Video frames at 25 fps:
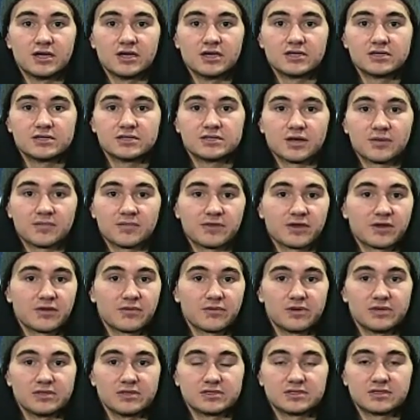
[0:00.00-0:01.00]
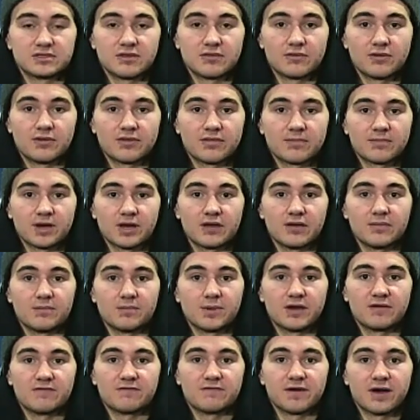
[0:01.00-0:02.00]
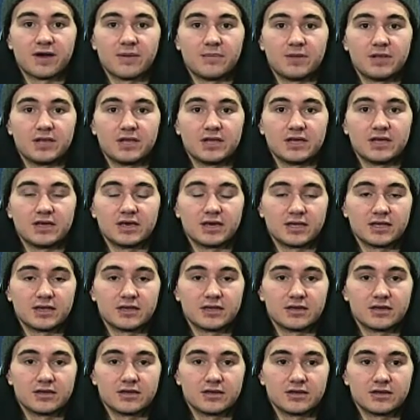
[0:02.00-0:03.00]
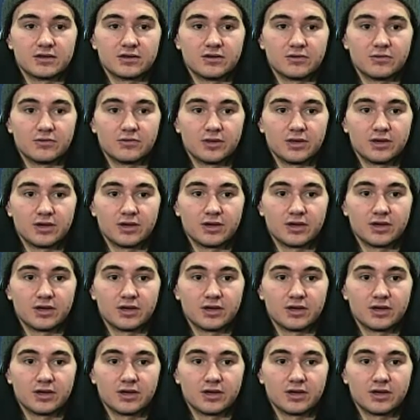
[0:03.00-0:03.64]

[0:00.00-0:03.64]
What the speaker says: Something with my family, and we